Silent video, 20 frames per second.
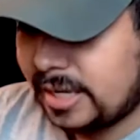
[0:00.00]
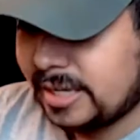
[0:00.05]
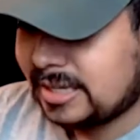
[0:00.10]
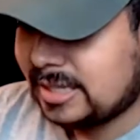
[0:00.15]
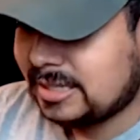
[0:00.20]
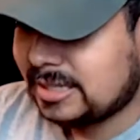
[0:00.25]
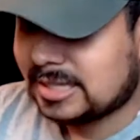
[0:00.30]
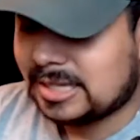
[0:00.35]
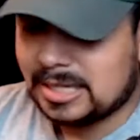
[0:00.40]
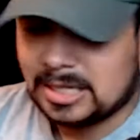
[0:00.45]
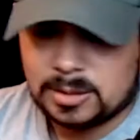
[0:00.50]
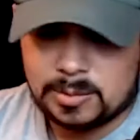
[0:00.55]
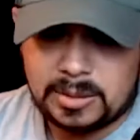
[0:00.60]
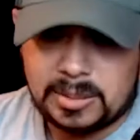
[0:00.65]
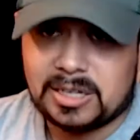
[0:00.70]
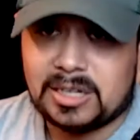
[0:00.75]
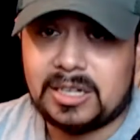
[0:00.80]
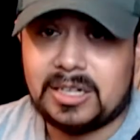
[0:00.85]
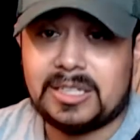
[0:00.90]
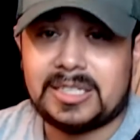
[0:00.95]
these things
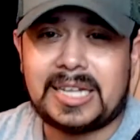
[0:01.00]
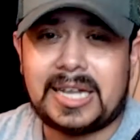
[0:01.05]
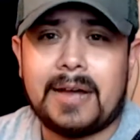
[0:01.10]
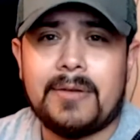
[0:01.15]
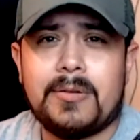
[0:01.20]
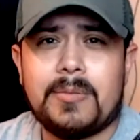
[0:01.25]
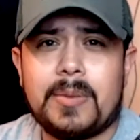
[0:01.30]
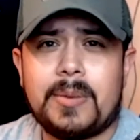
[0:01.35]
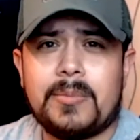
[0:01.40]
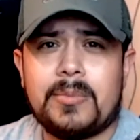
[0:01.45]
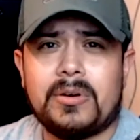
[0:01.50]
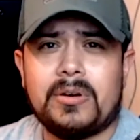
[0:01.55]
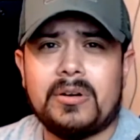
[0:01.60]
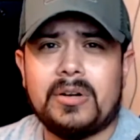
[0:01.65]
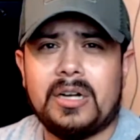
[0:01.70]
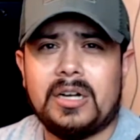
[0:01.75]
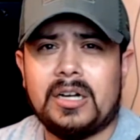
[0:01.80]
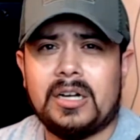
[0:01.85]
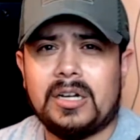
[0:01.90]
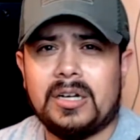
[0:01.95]
because I
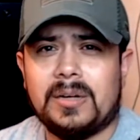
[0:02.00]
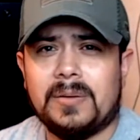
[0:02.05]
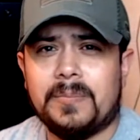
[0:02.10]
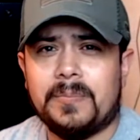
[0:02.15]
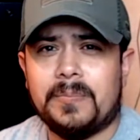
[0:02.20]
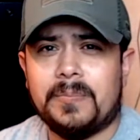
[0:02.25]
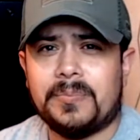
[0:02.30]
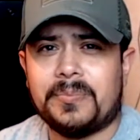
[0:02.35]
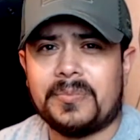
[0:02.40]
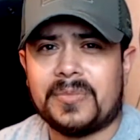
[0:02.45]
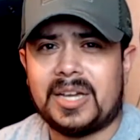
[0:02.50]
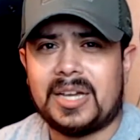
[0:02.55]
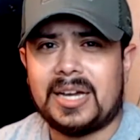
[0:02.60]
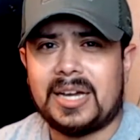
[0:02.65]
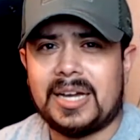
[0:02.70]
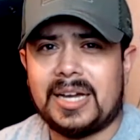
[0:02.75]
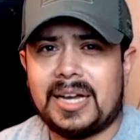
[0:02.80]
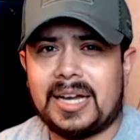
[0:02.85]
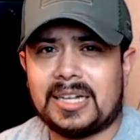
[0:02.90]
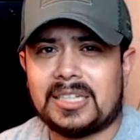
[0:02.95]
remember
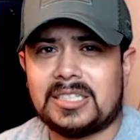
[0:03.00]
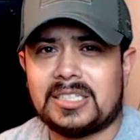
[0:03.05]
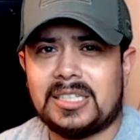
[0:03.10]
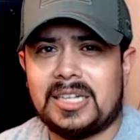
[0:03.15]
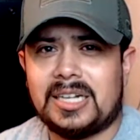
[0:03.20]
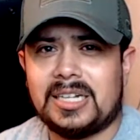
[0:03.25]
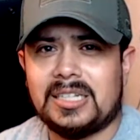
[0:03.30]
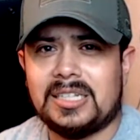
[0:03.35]
I actually had an